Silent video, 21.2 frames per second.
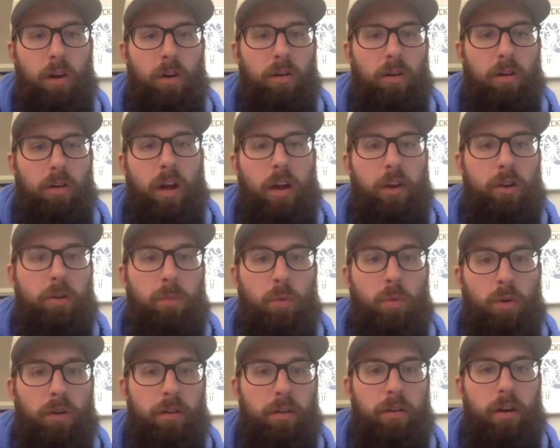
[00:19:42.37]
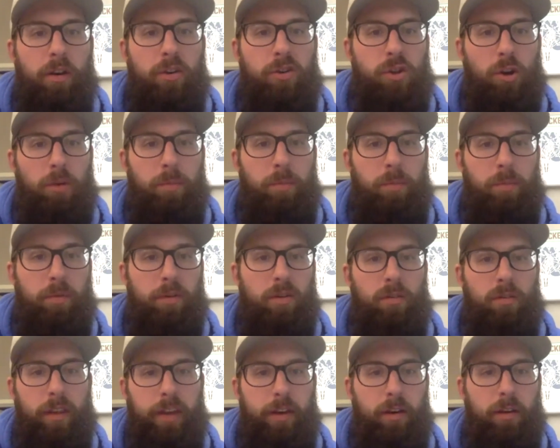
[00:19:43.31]
cutting board and our
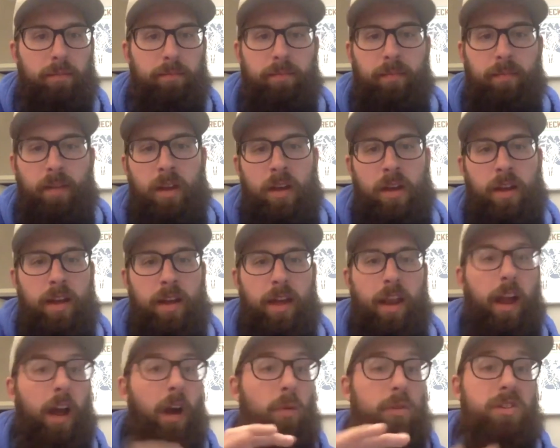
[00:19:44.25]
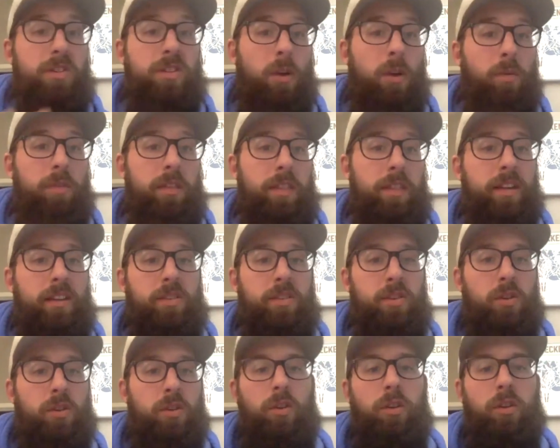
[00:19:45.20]
sharpener later. I always start with the things
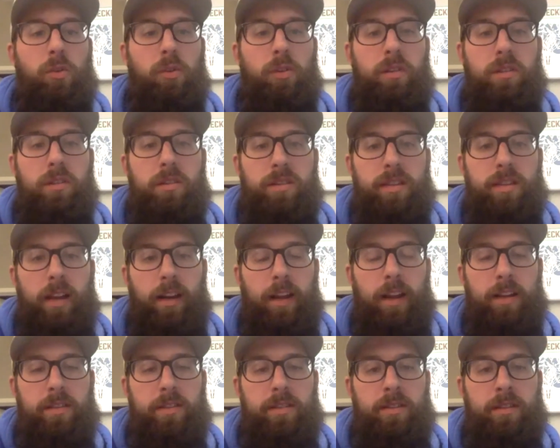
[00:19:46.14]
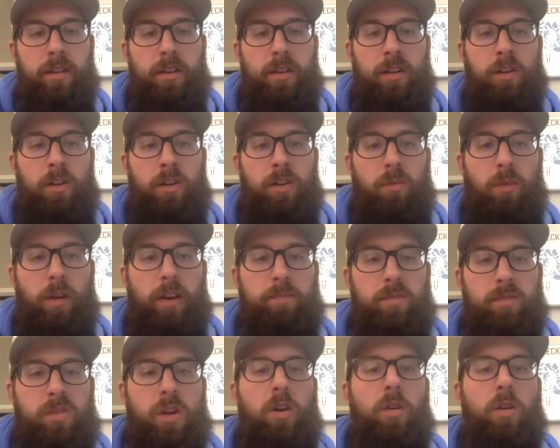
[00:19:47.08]
that are included in the set, guys, right? So
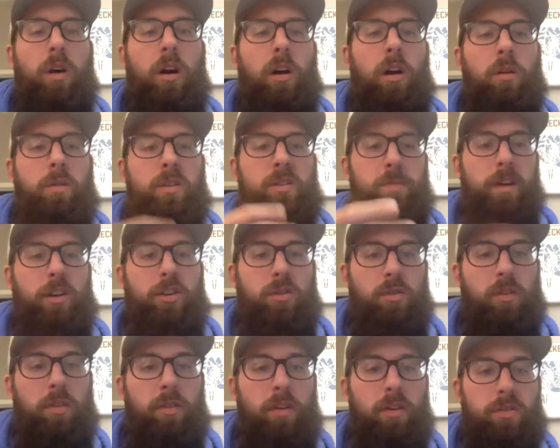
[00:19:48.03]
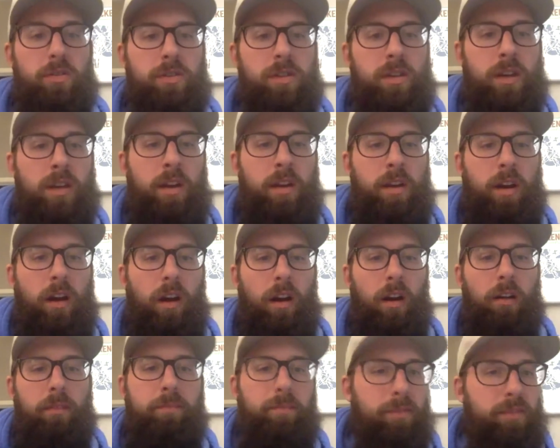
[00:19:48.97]
I'll always make sure that those are
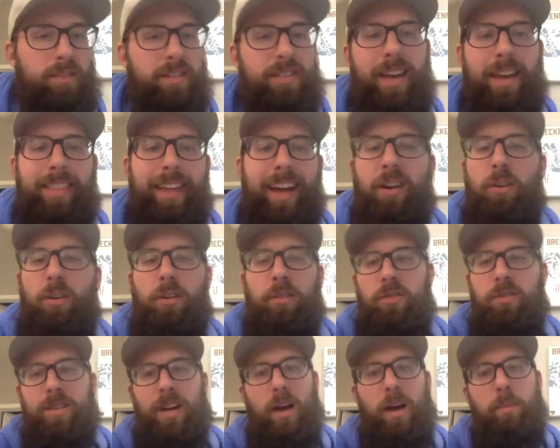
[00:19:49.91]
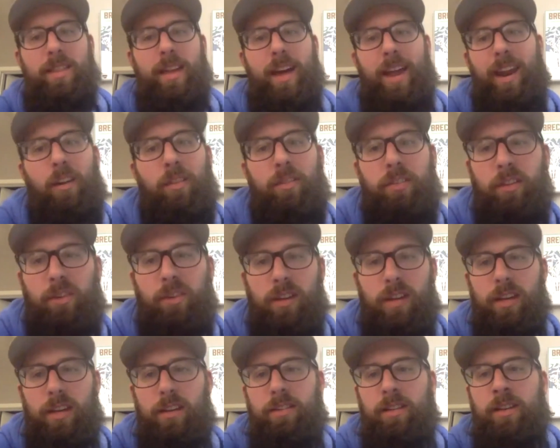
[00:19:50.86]
set. I don't know if you taught me that. I don't think you
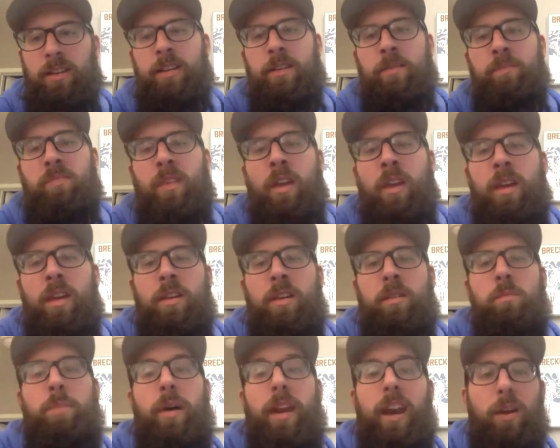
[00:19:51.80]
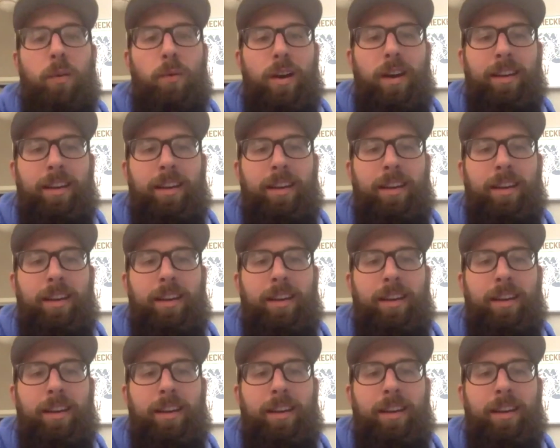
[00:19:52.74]
did. But anyway,